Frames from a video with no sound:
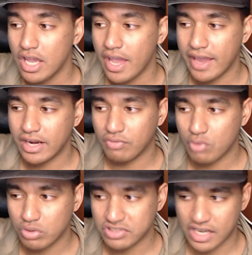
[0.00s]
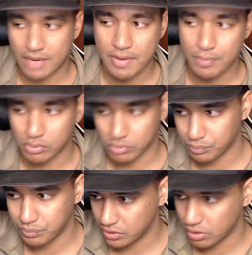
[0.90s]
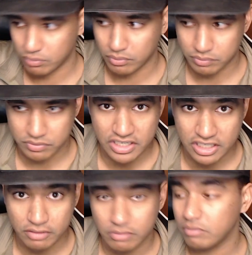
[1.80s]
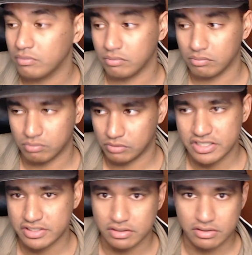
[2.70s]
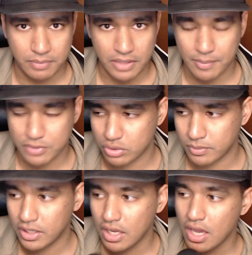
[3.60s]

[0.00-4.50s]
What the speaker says: And of course, a lot of people, didn't listen to me, I'm assuming,